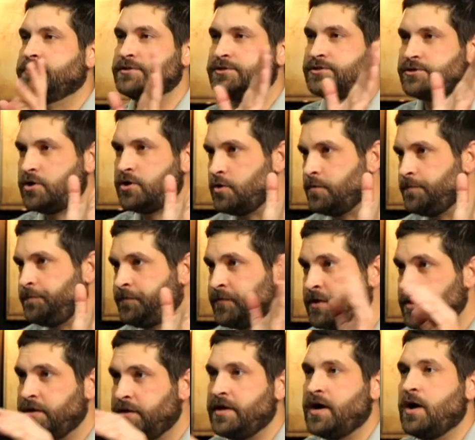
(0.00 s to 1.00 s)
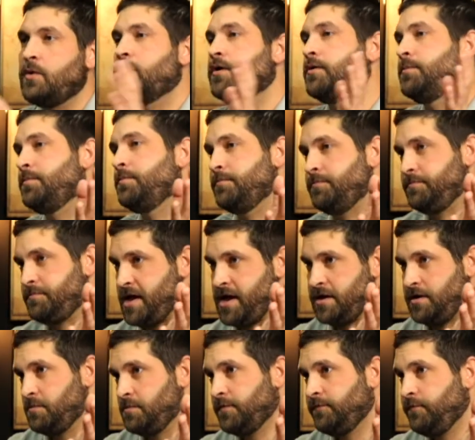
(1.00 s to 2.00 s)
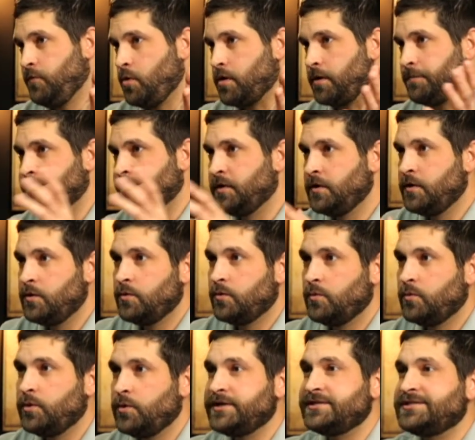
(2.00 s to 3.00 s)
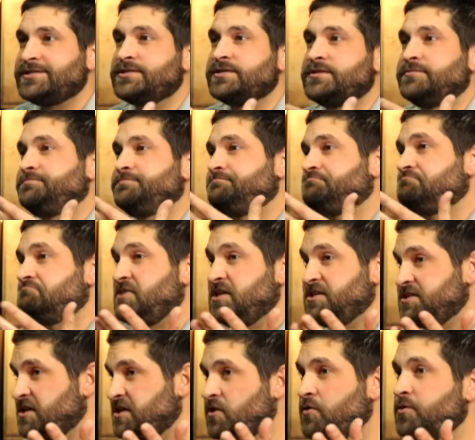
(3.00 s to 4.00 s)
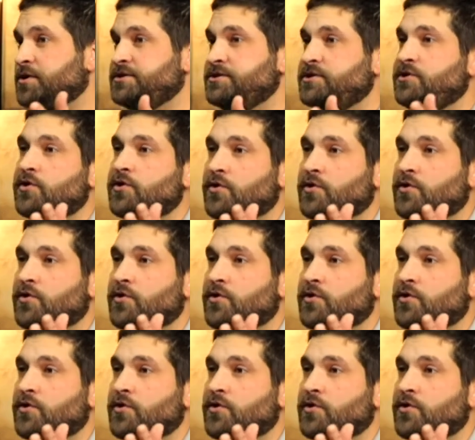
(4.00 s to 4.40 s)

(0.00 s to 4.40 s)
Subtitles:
so now we're at number 4, which is increasing your